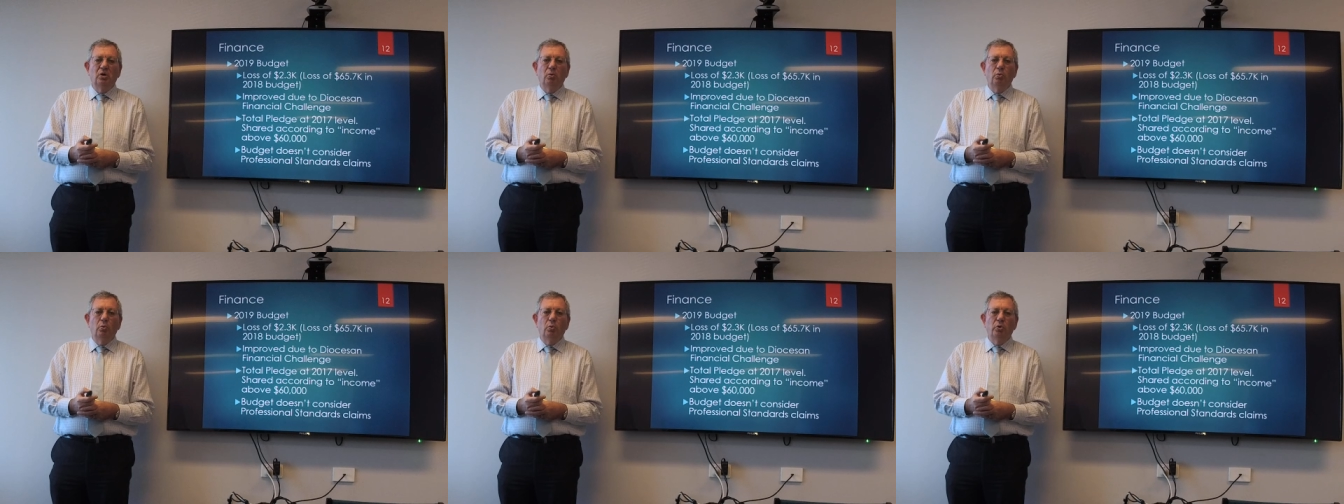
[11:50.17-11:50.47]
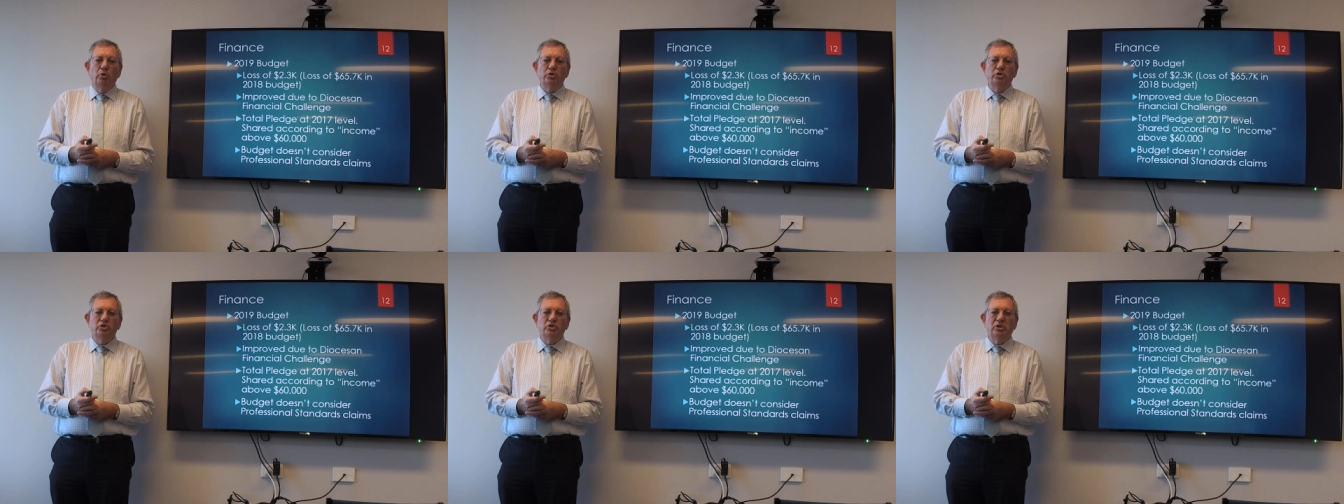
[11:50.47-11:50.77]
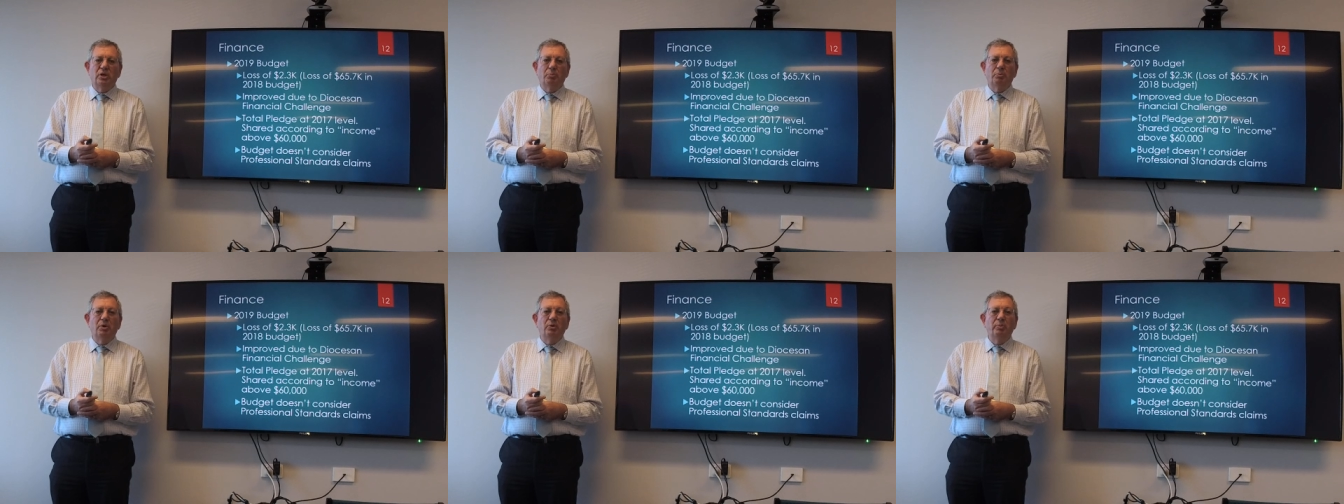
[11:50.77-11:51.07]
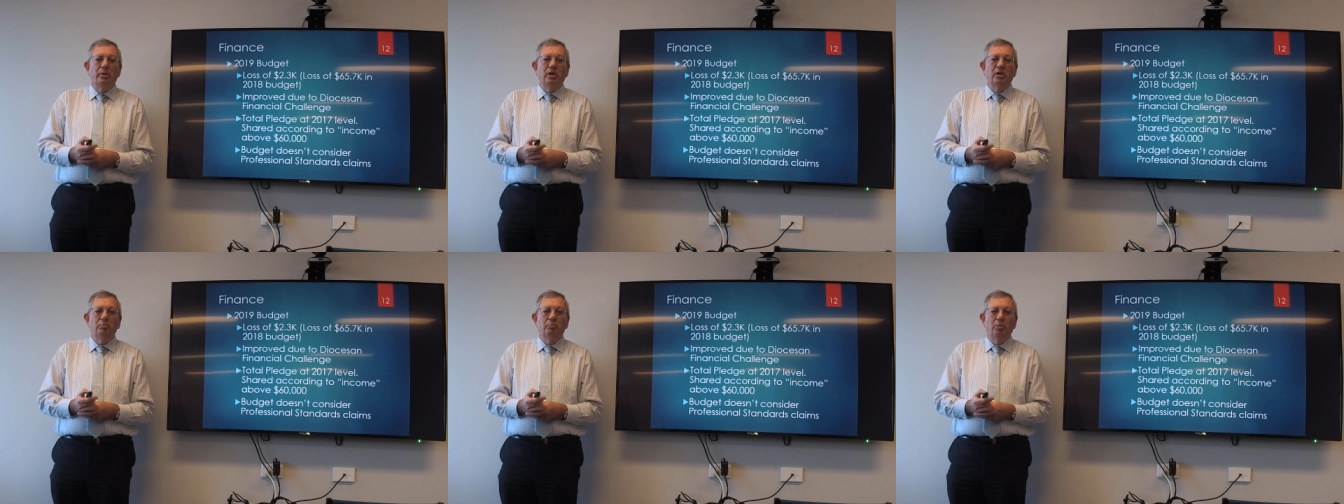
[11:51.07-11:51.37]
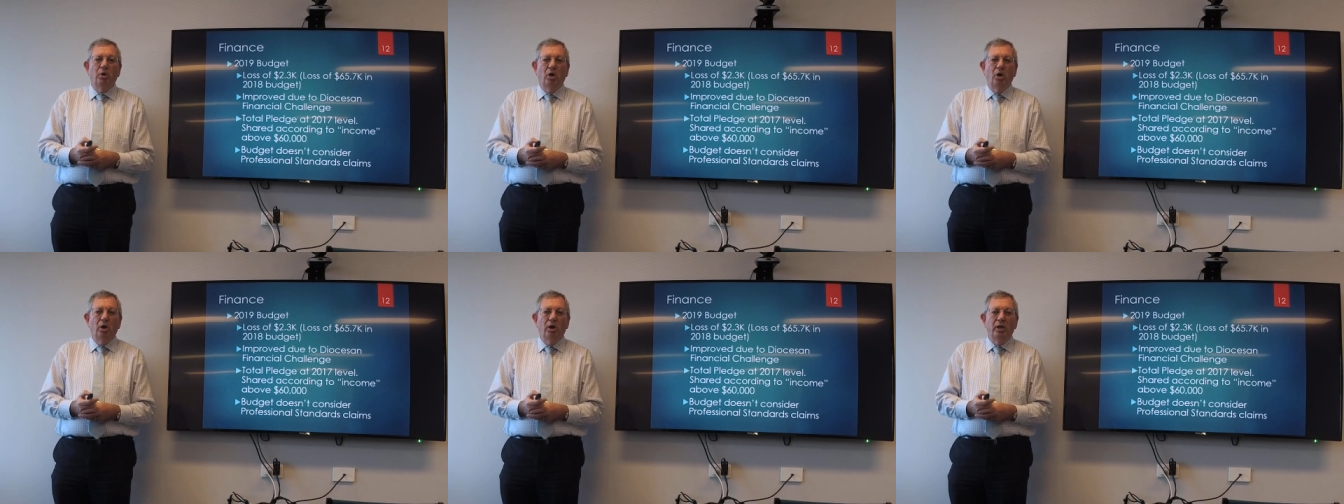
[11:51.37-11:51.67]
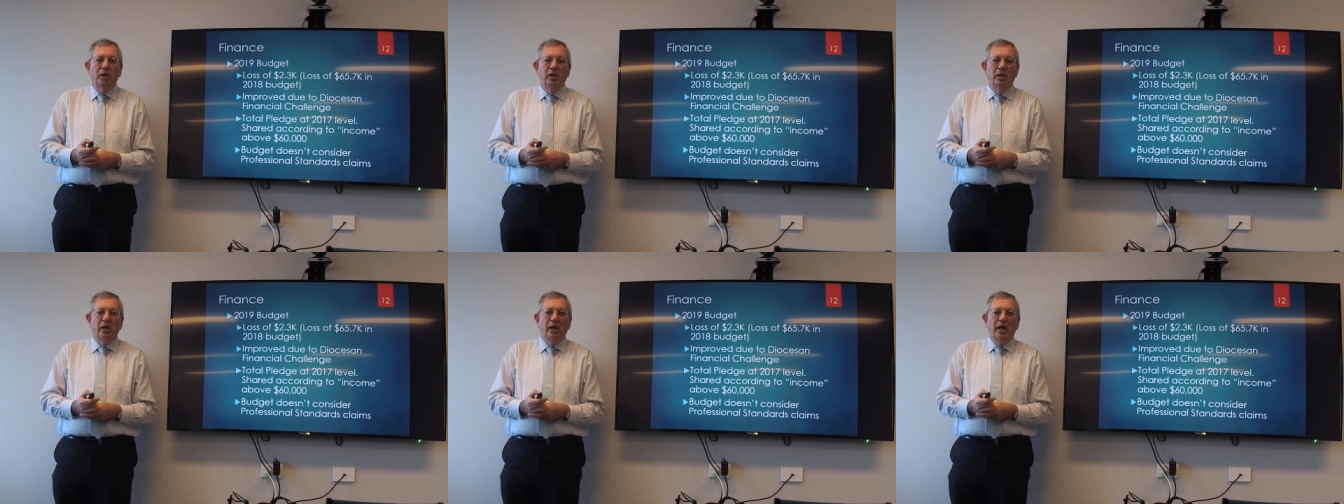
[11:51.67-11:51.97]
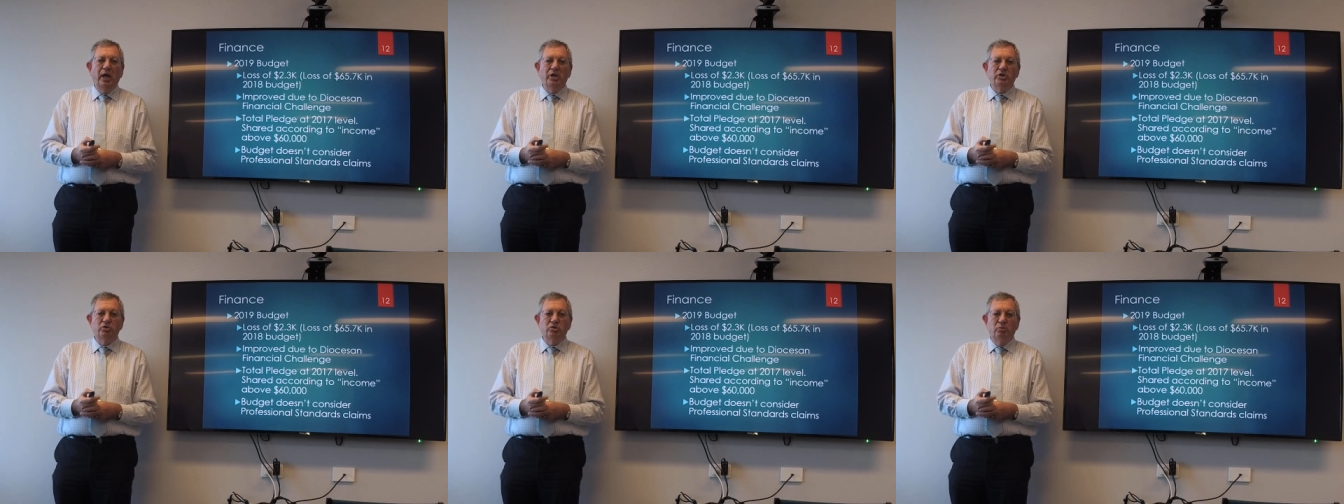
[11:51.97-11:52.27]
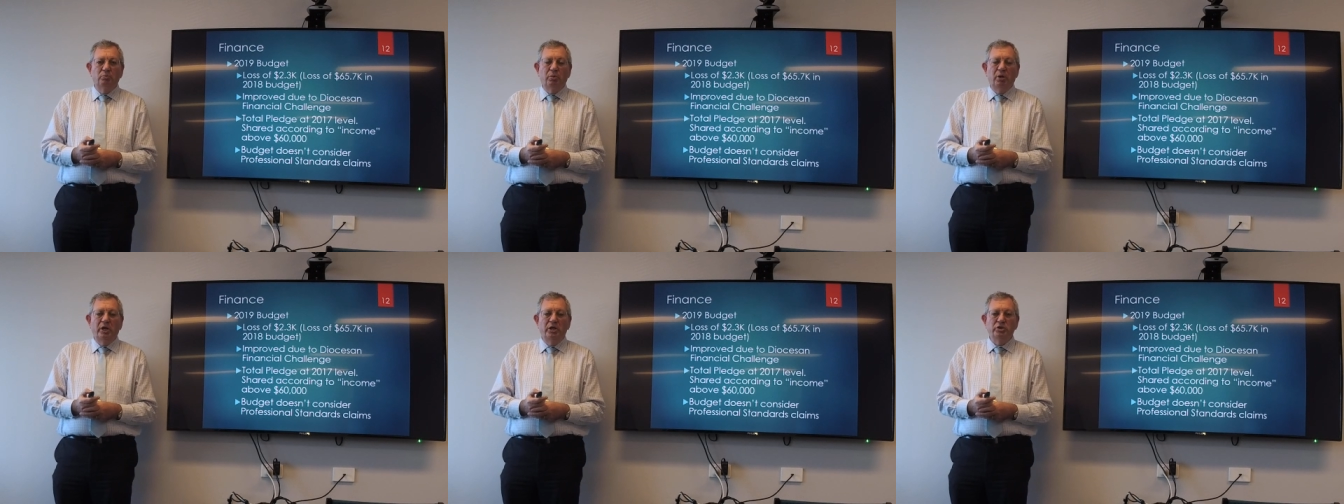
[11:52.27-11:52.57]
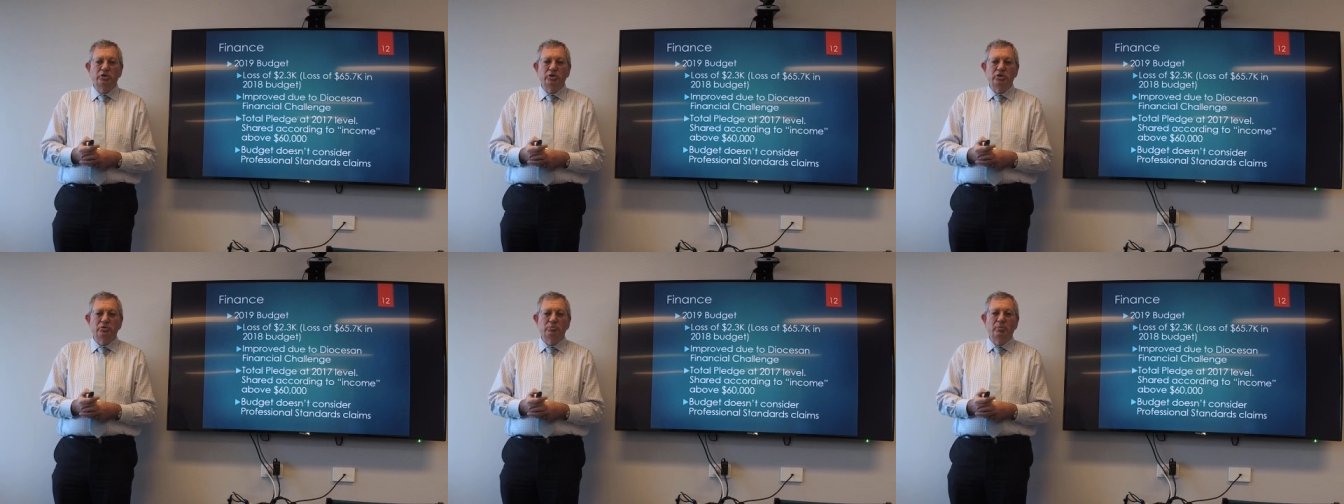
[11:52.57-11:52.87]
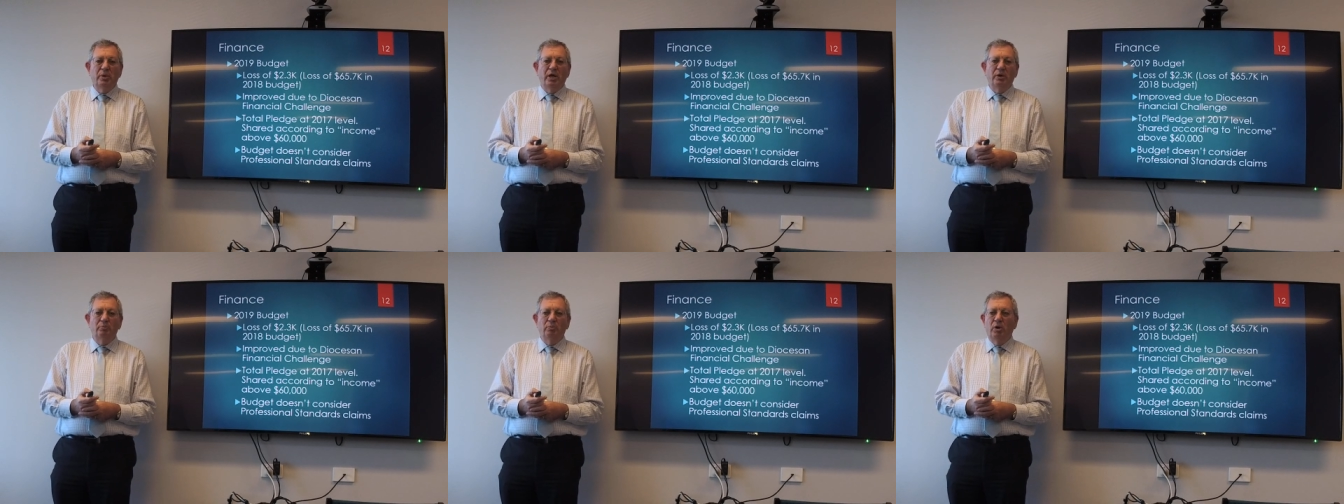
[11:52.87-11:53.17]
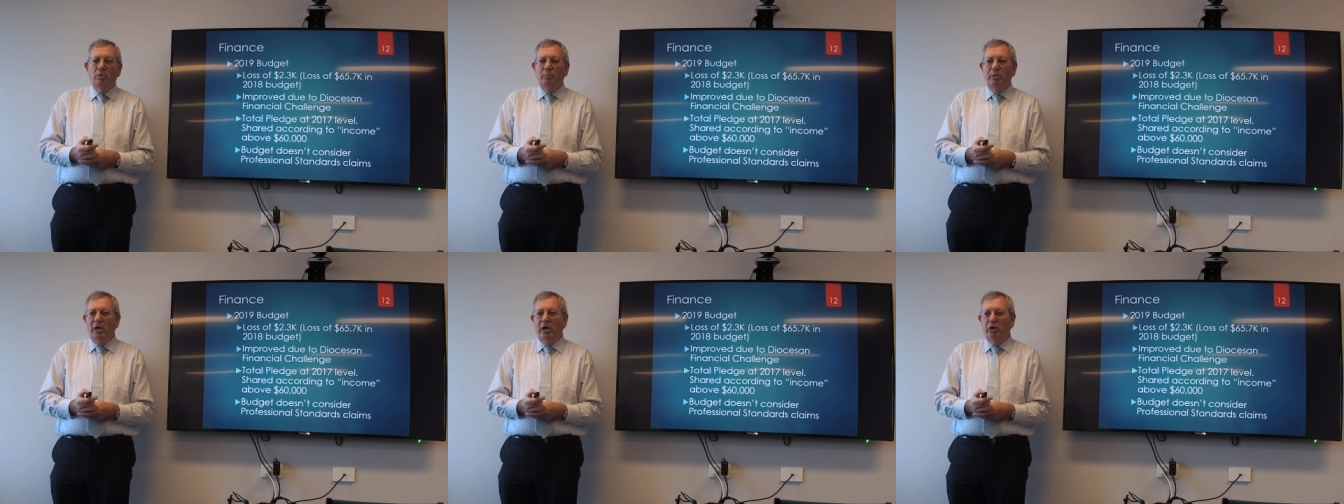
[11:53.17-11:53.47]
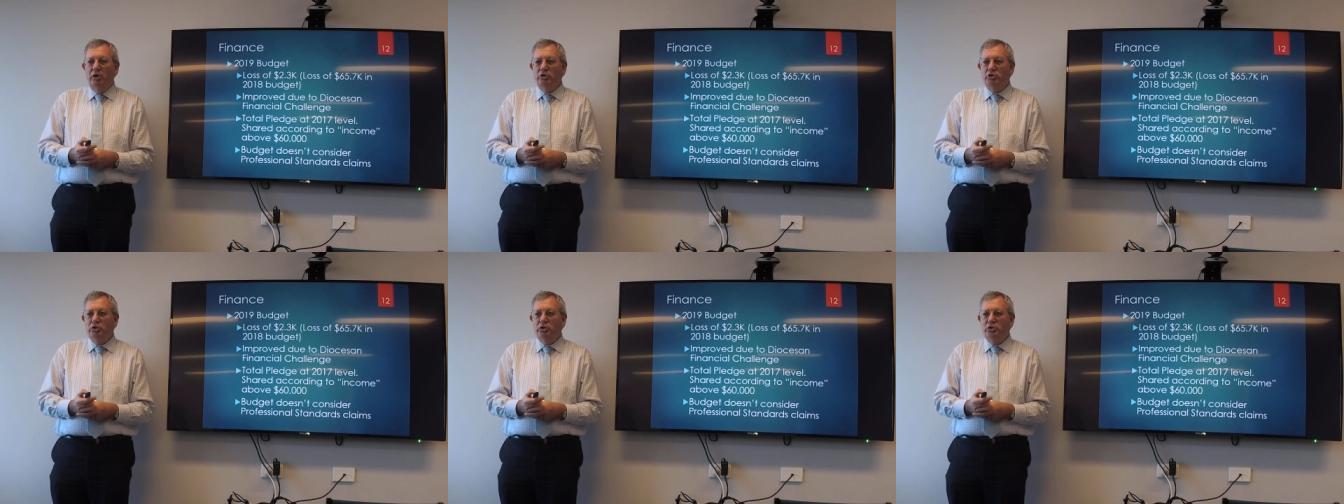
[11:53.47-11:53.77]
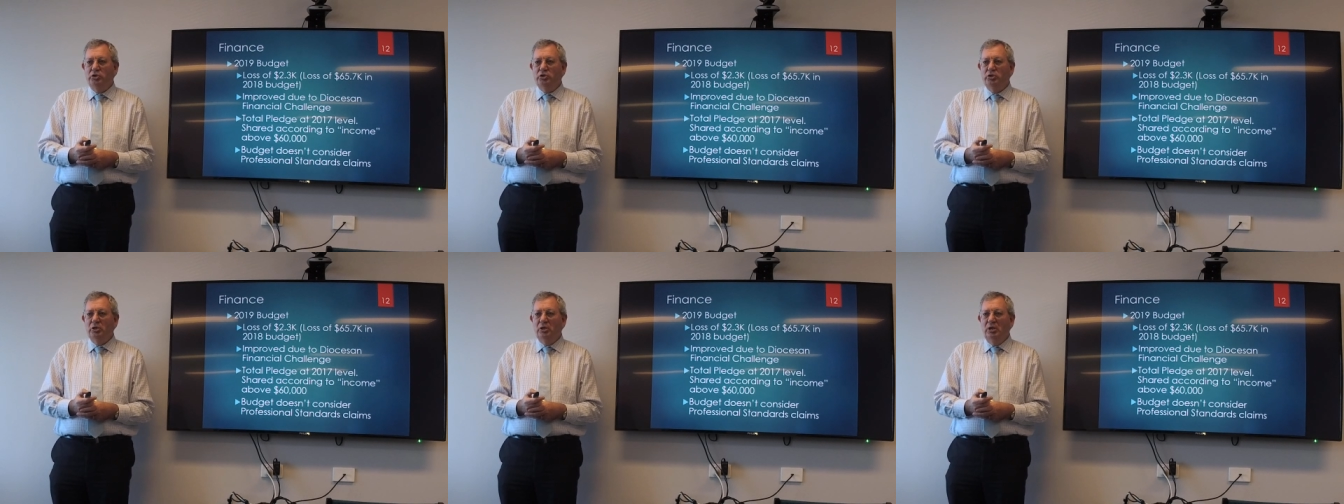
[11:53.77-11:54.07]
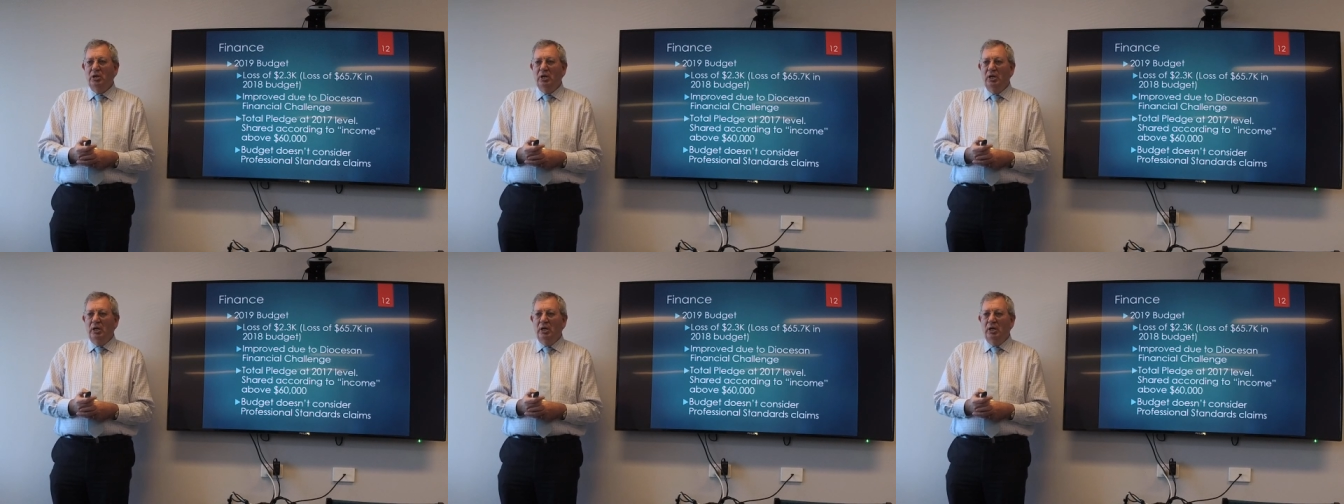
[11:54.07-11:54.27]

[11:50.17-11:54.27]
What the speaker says: was supplemented by extra pledges made by parishes.